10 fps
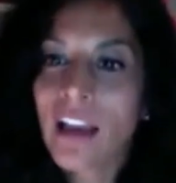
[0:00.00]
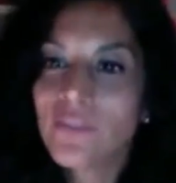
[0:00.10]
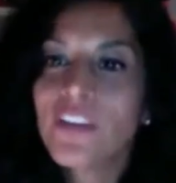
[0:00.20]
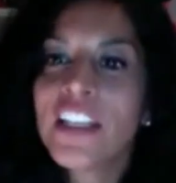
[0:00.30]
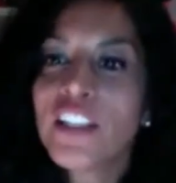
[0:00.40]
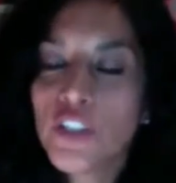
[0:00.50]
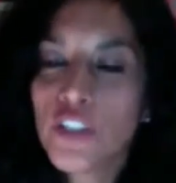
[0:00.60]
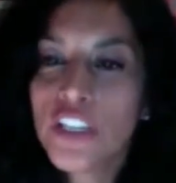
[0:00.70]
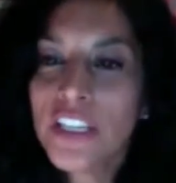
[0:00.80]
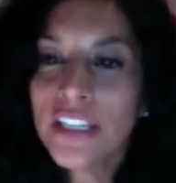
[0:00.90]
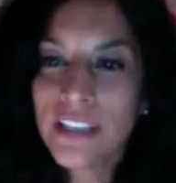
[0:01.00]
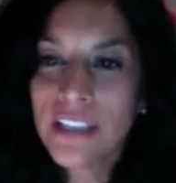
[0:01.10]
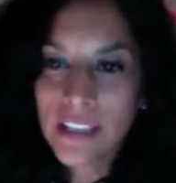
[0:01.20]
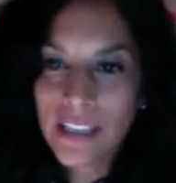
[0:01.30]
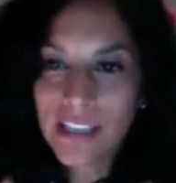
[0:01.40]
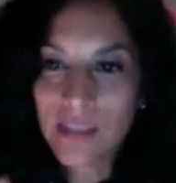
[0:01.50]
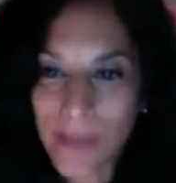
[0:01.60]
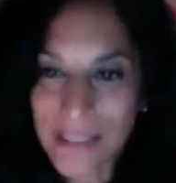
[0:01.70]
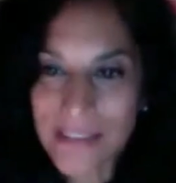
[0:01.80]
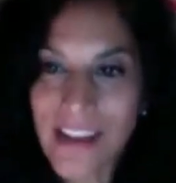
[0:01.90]
Feeling good is
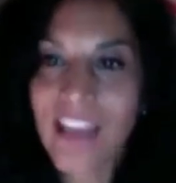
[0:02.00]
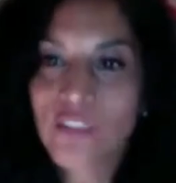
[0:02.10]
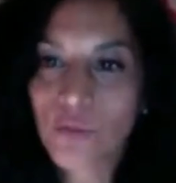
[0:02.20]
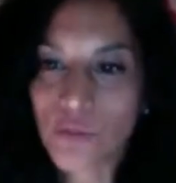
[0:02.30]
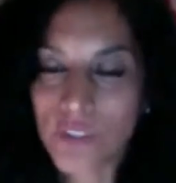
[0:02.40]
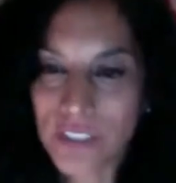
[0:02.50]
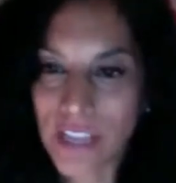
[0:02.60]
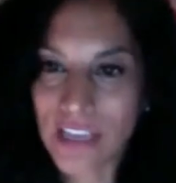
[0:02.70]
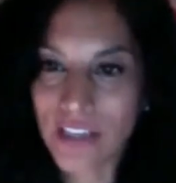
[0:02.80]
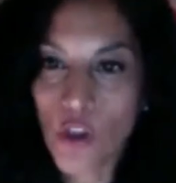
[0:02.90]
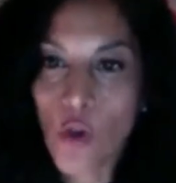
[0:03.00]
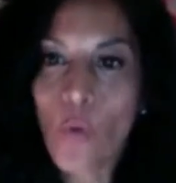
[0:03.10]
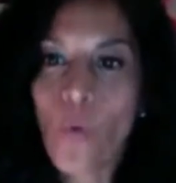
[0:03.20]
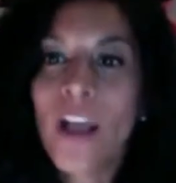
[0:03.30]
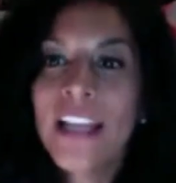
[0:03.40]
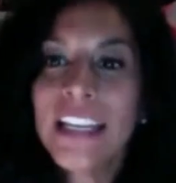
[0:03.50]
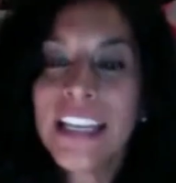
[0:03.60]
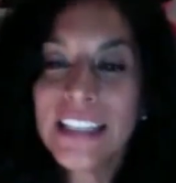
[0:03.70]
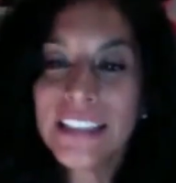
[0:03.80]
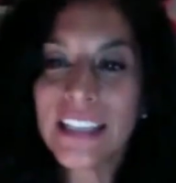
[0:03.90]
my natural state. What
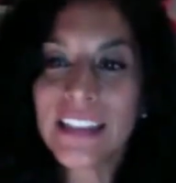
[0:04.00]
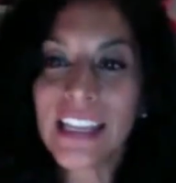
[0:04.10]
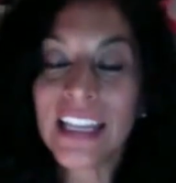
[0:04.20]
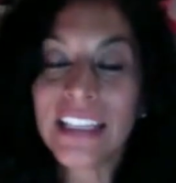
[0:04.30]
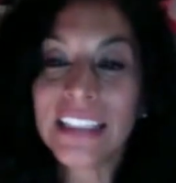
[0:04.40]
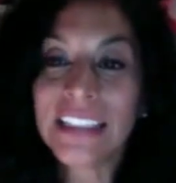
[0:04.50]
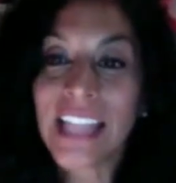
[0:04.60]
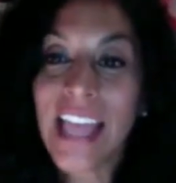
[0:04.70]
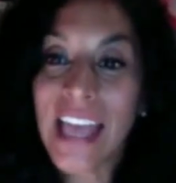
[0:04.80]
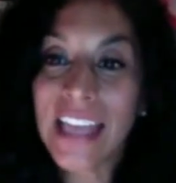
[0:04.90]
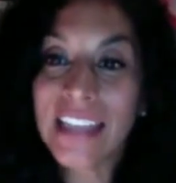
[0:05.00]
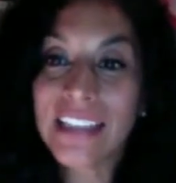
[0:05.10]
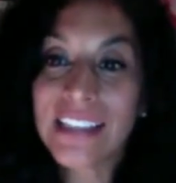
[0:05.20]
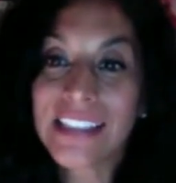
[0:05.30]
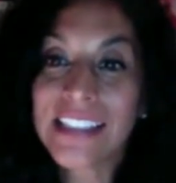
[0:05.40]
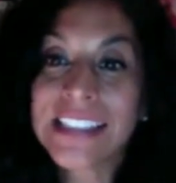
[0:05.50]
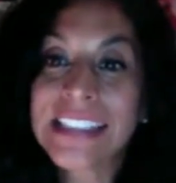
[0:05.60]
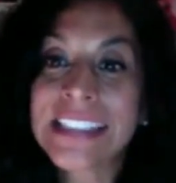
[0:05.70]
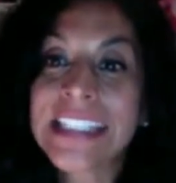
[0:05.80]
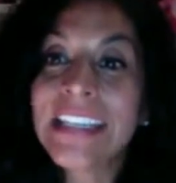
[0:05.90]
is it that I let
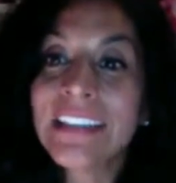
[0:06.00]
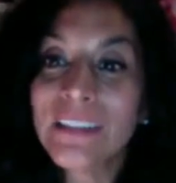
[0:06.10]
steal